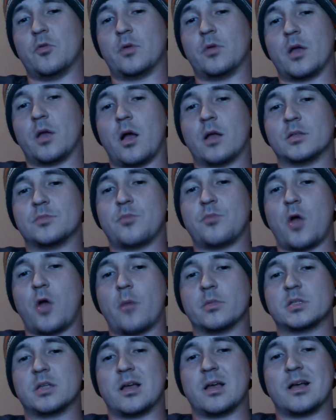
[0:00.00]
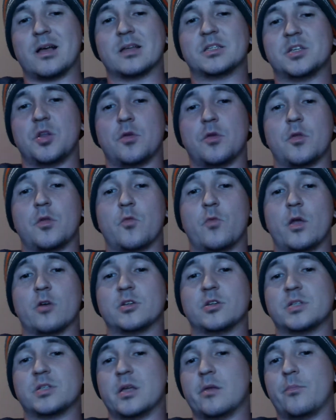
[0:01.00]
God's promise to us, that we are
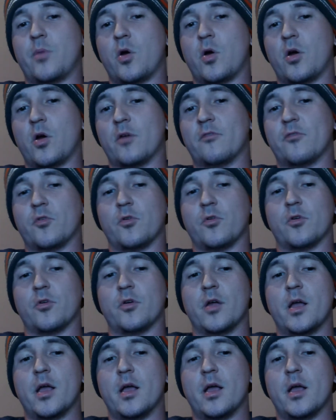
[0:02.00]
set apart for